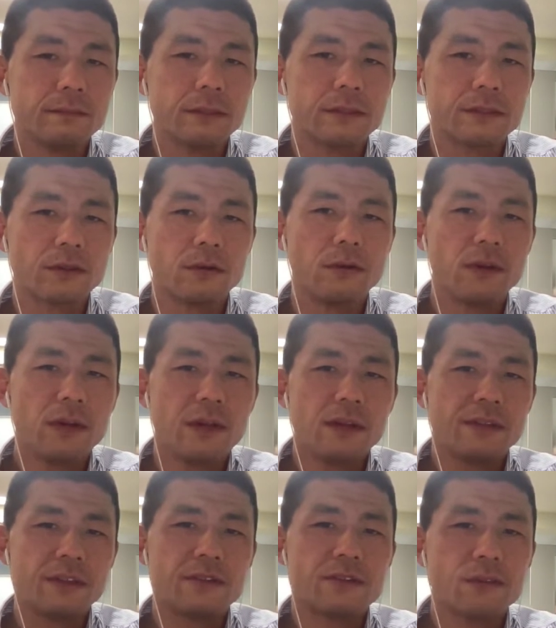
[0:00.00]
So
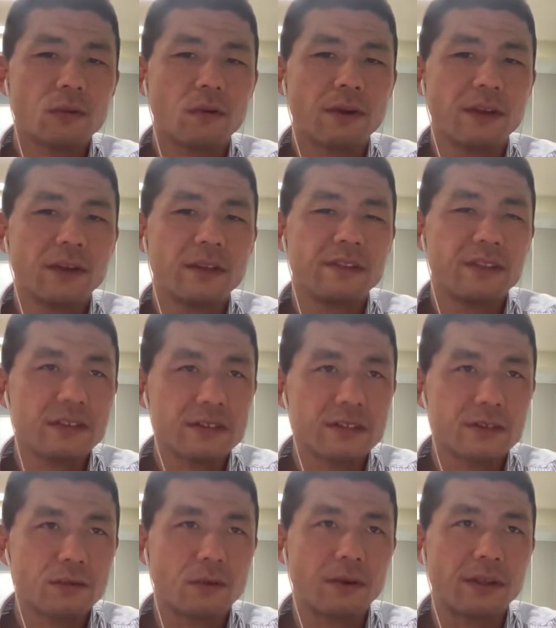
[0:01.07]
the story, this
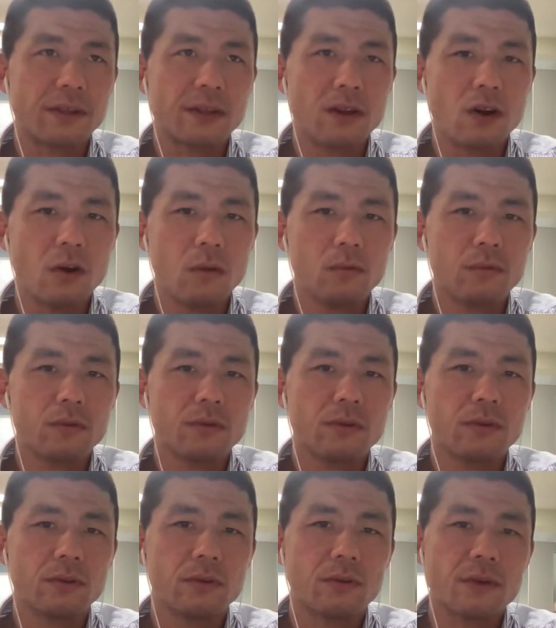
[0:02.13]
story, can
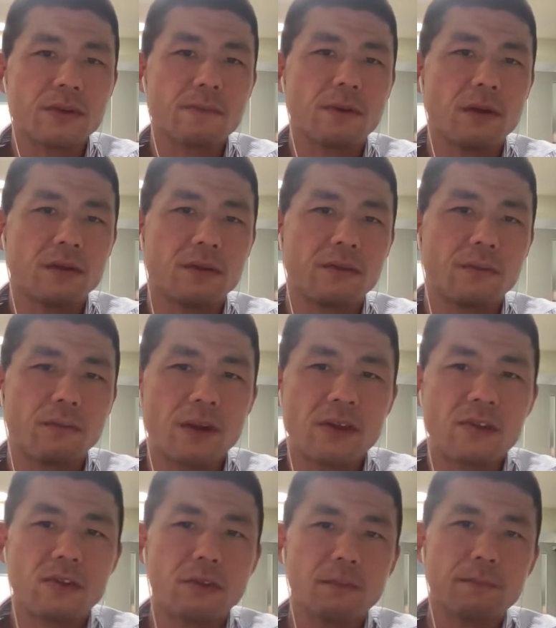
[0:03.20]
also correspond to
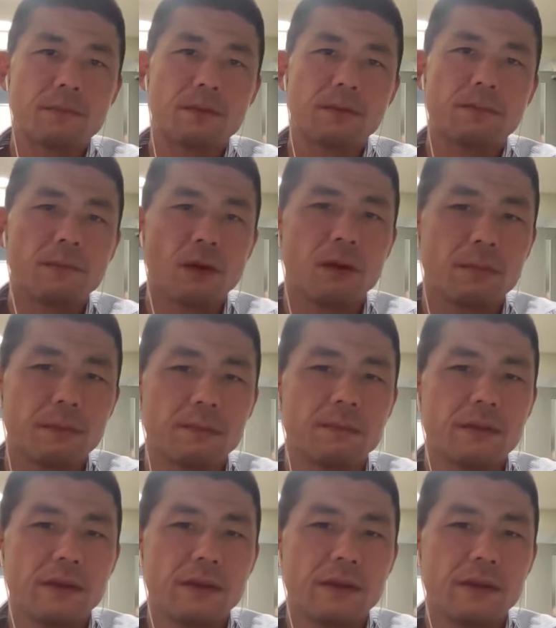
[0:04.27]
racial problem.